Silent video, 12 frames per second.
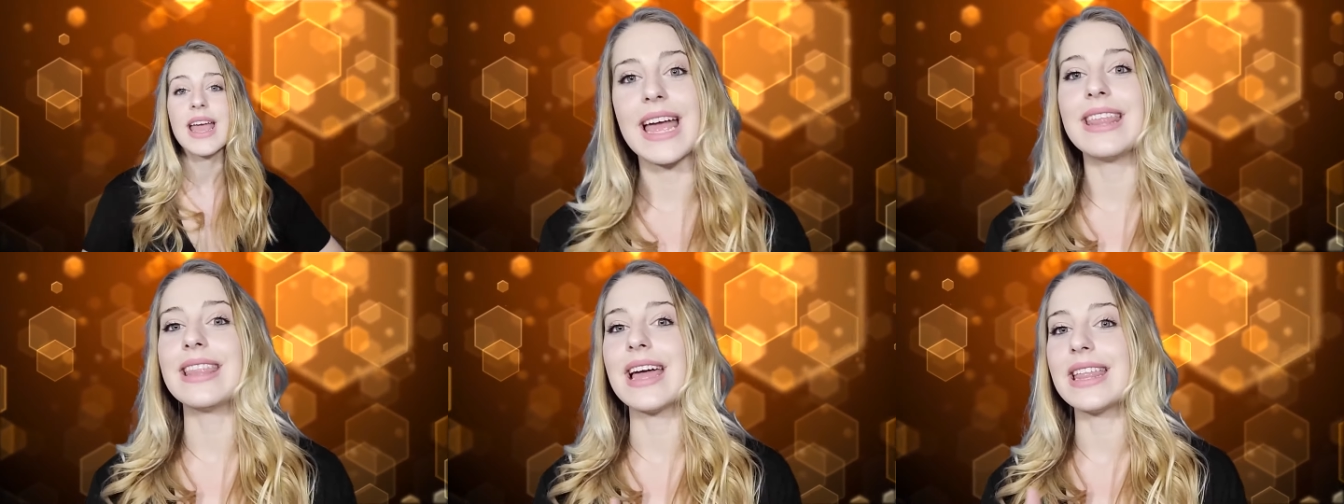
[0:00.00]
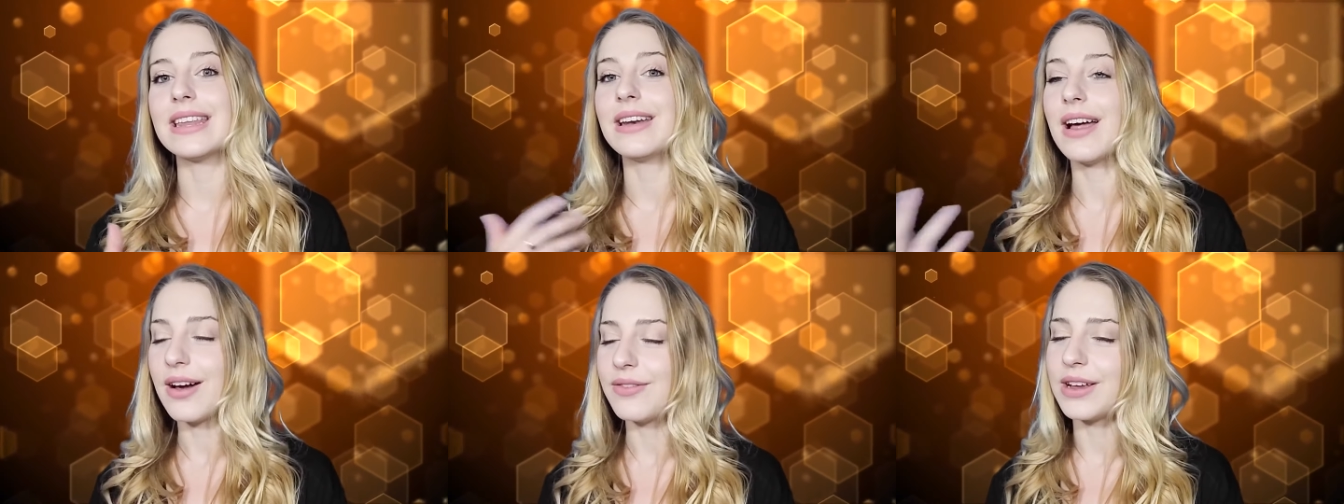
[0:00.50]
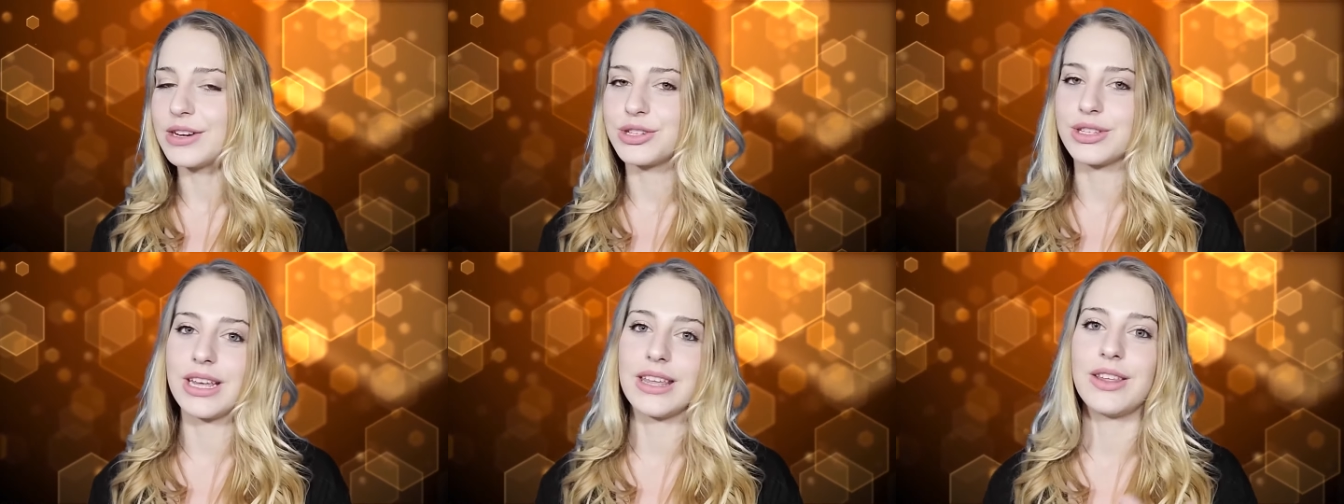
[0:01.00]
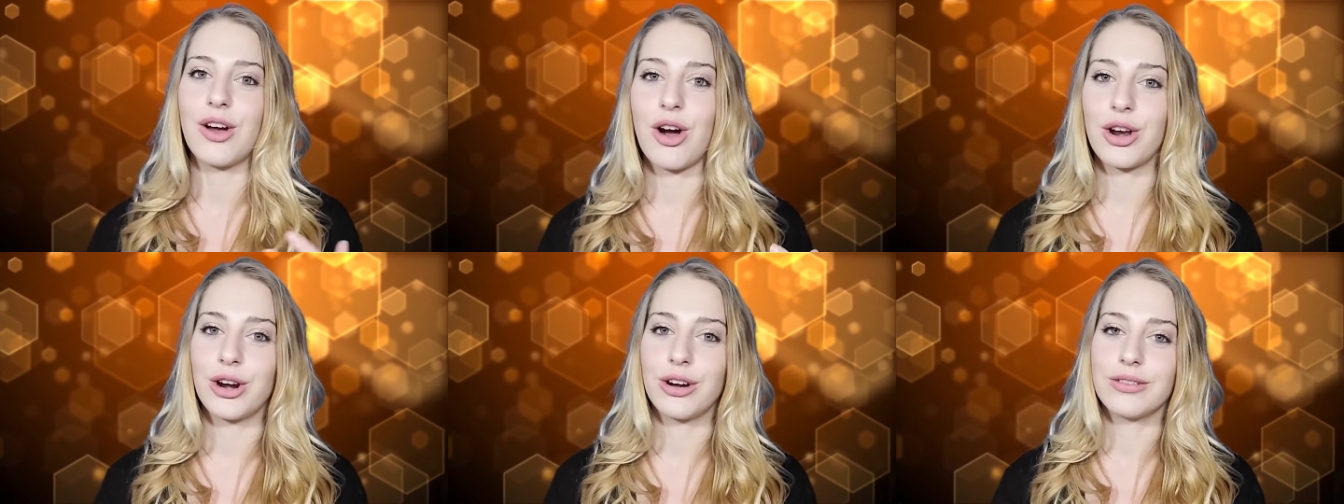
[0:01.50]
and then eventually the
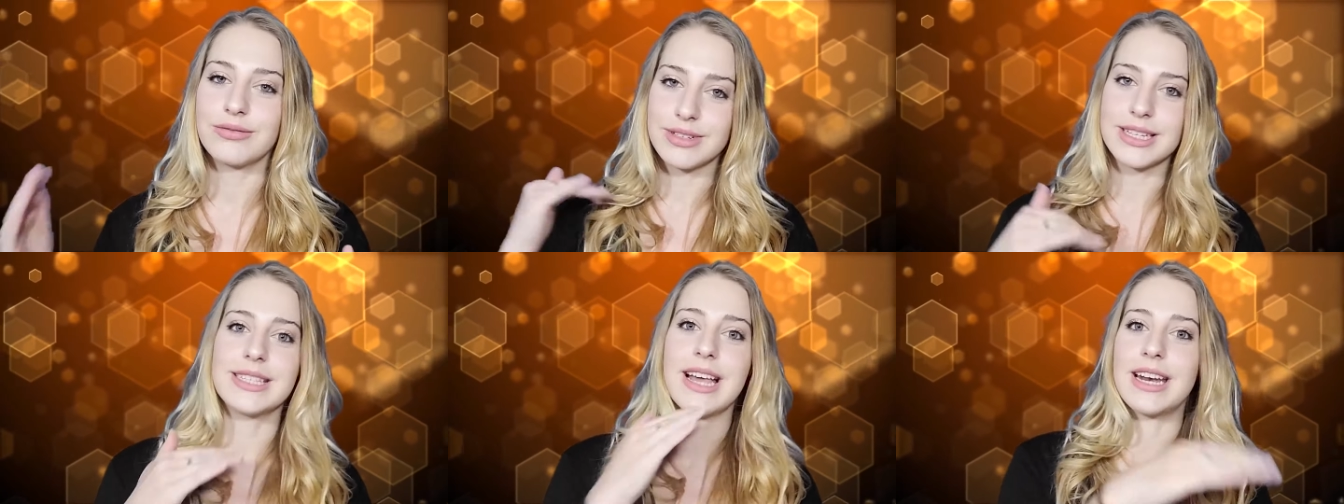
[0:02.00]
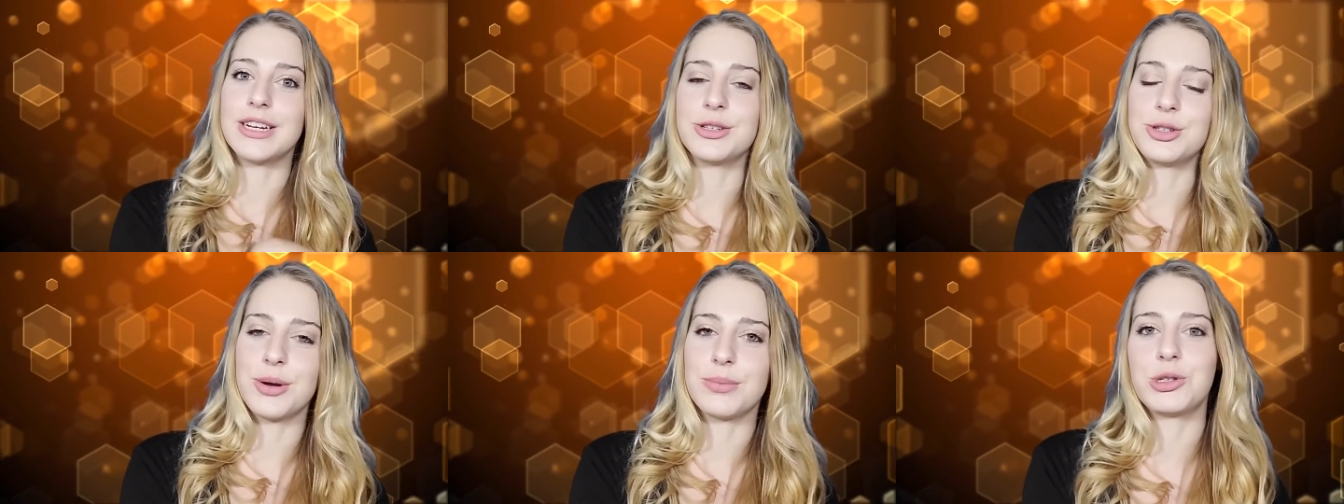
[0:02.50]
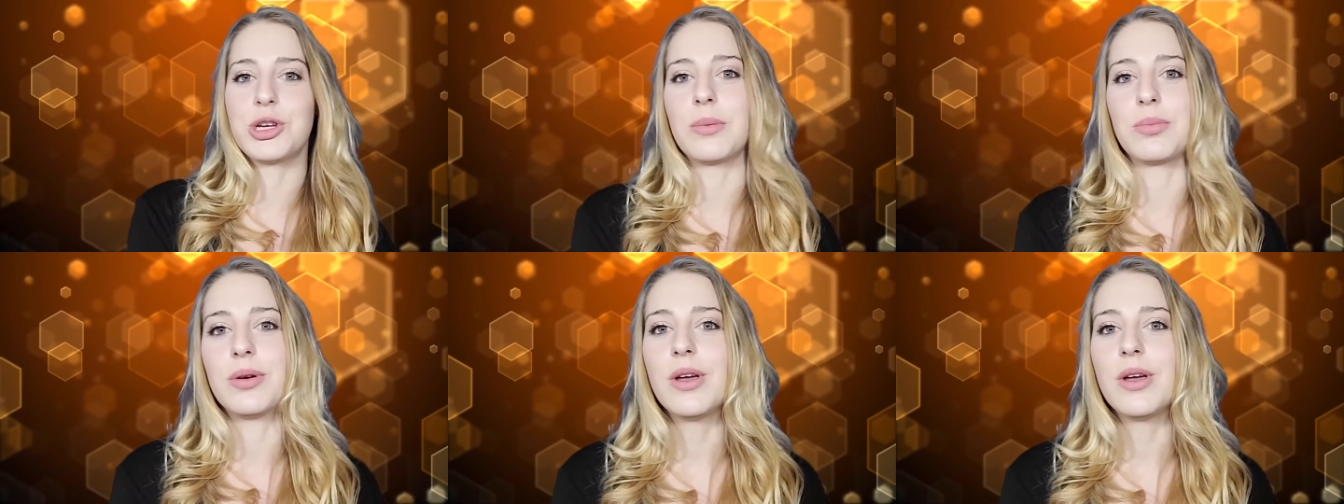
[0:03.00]
otter decided to jump ship